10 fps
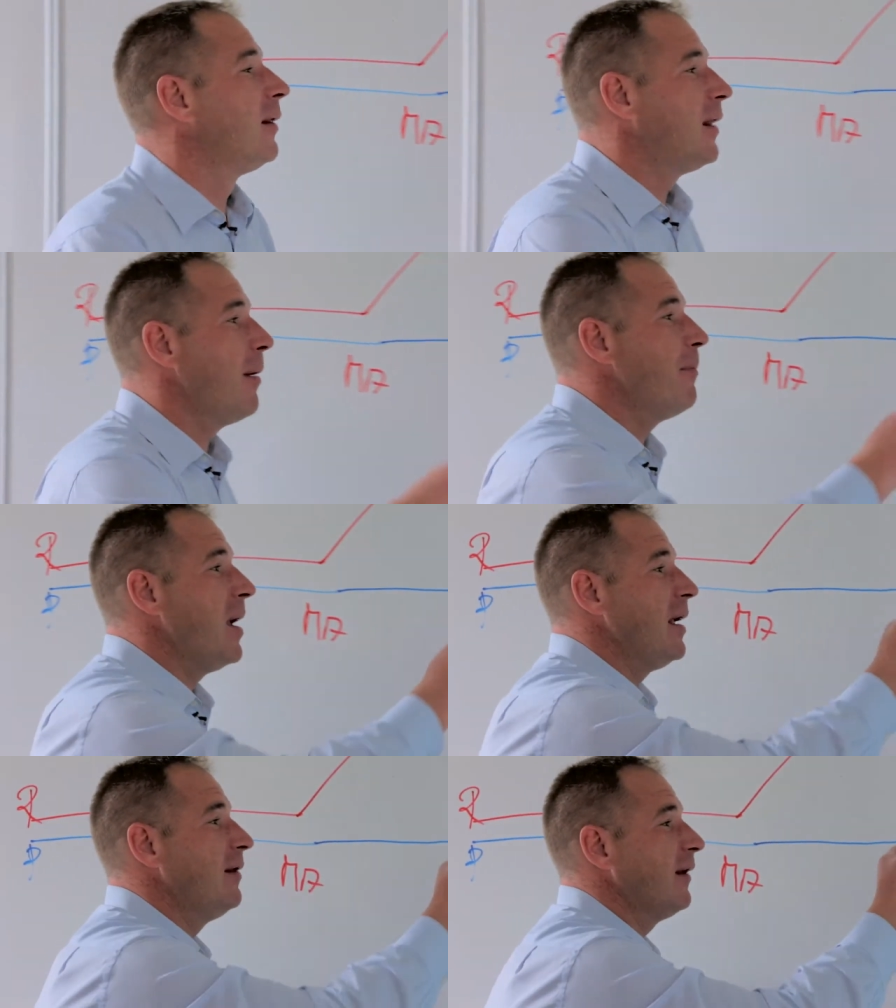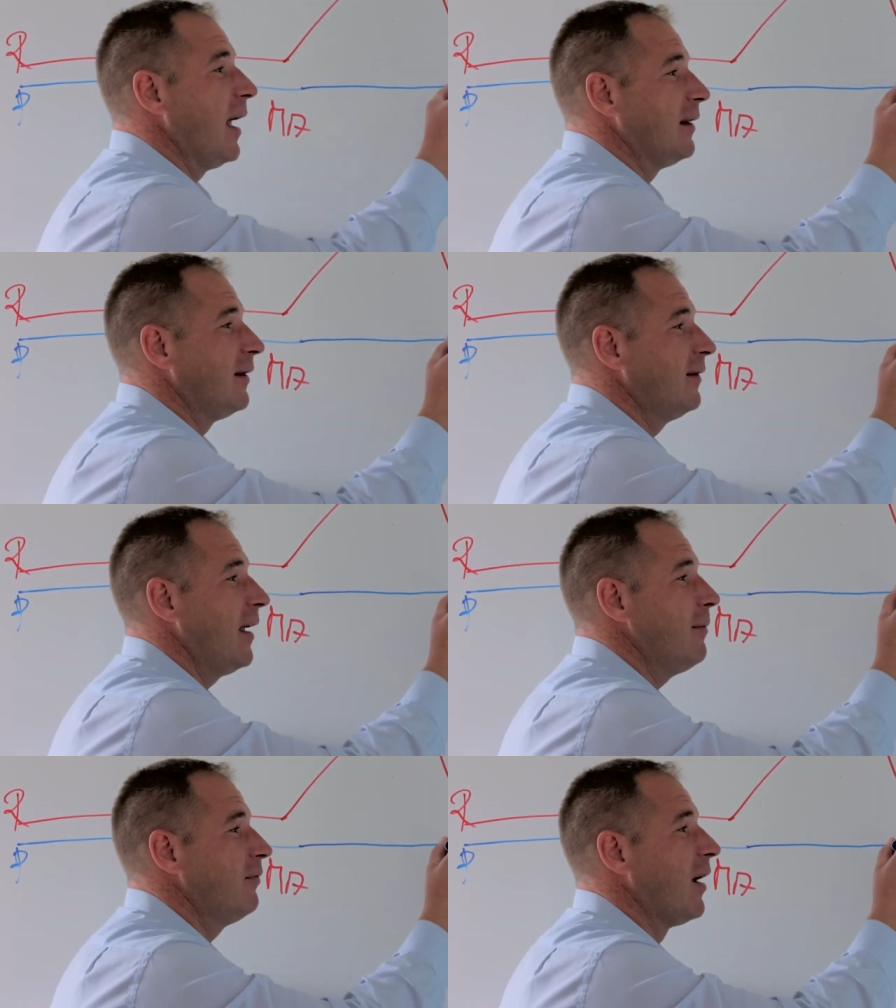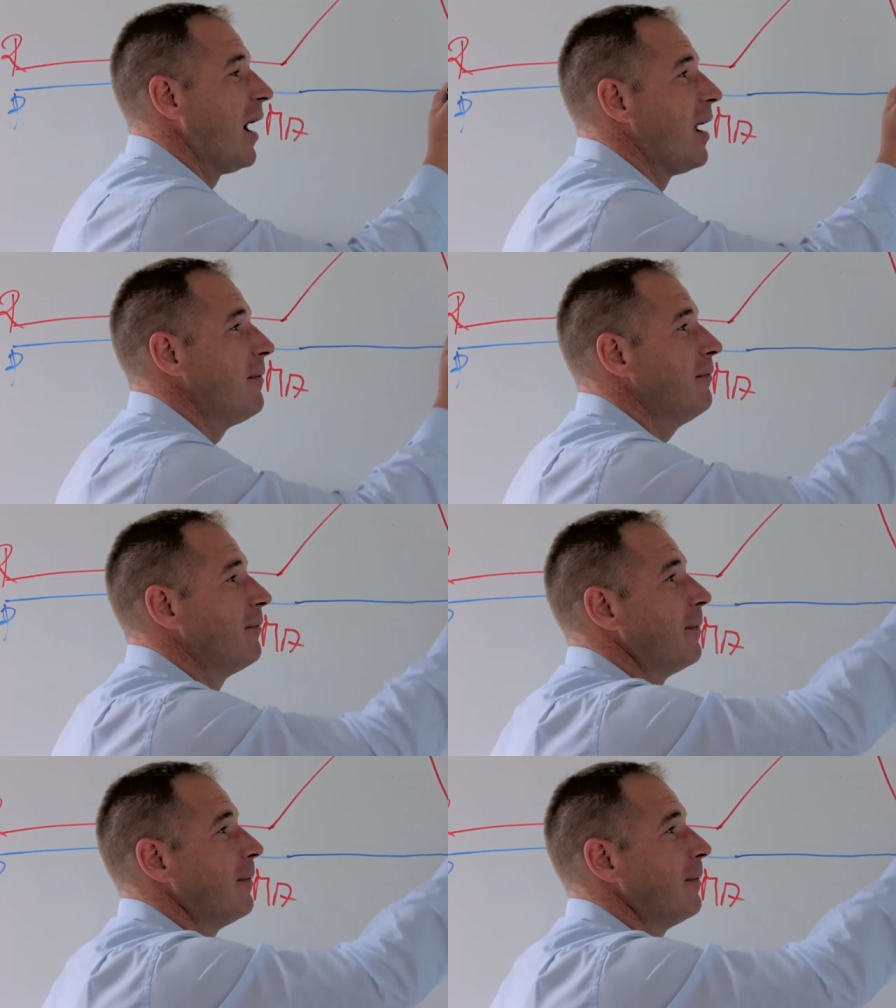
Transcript: That means at the same time,